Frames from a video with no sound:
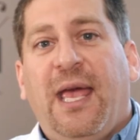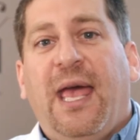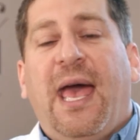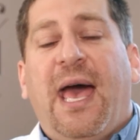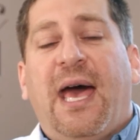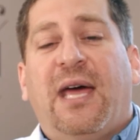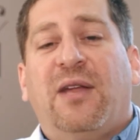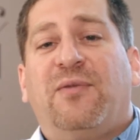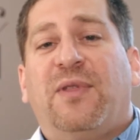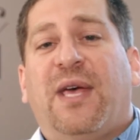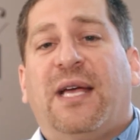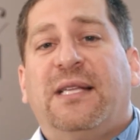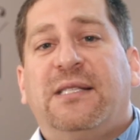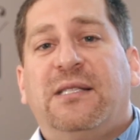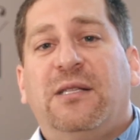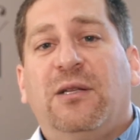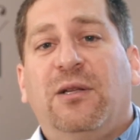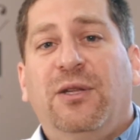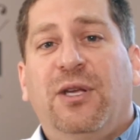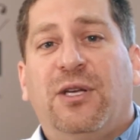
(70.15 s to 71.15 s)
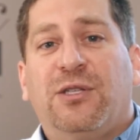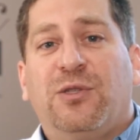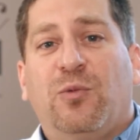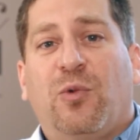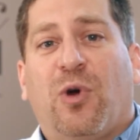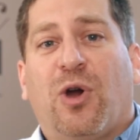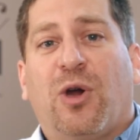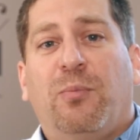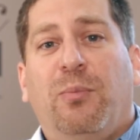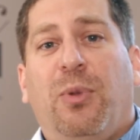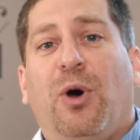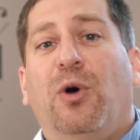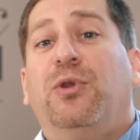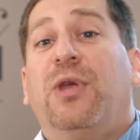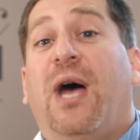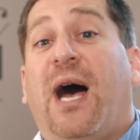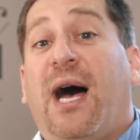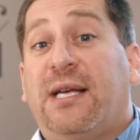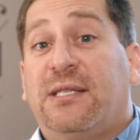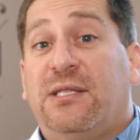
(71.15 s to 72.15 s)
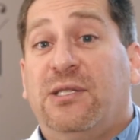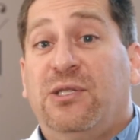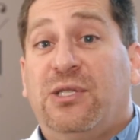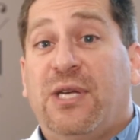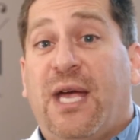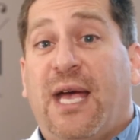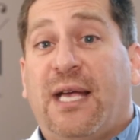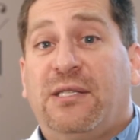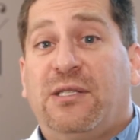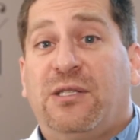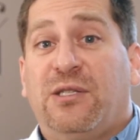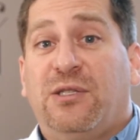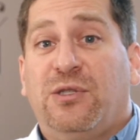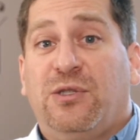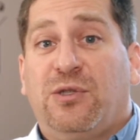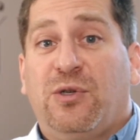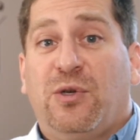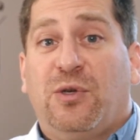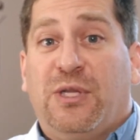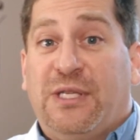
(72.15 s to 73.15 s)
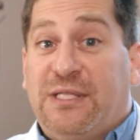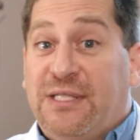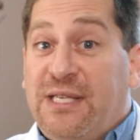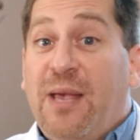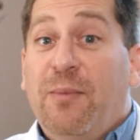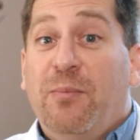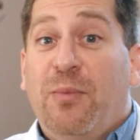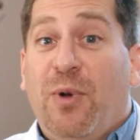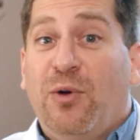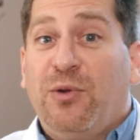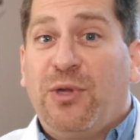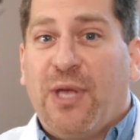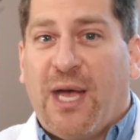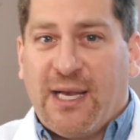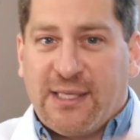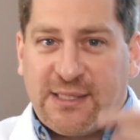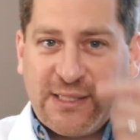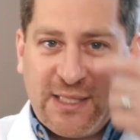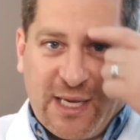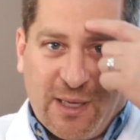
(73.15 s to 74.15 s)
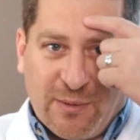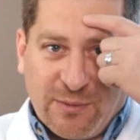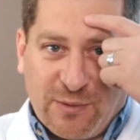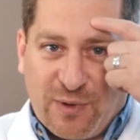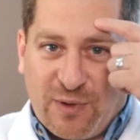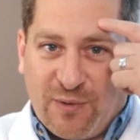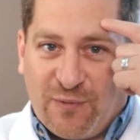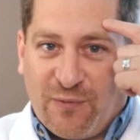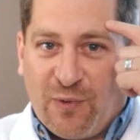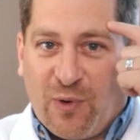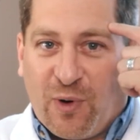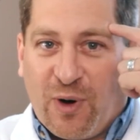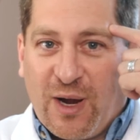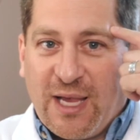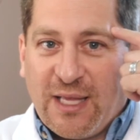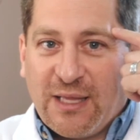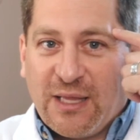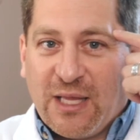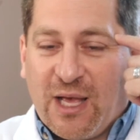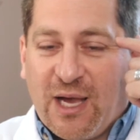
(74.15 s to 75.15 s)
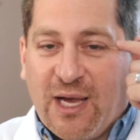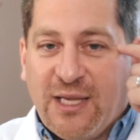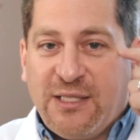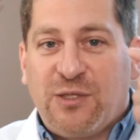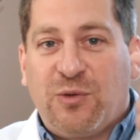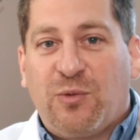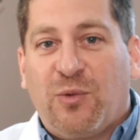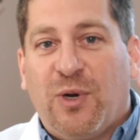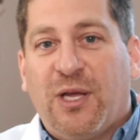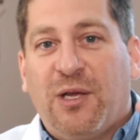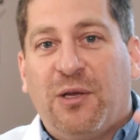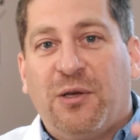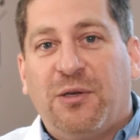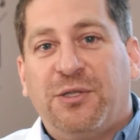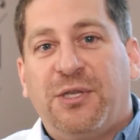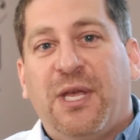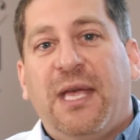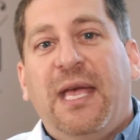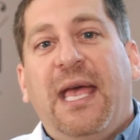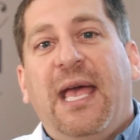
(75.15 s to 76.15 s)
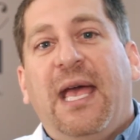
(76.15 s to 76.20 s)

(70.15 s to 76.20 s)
And if that still doesn't work, Botox injections, the same Botox that helps with the forehead lines and wrinkles,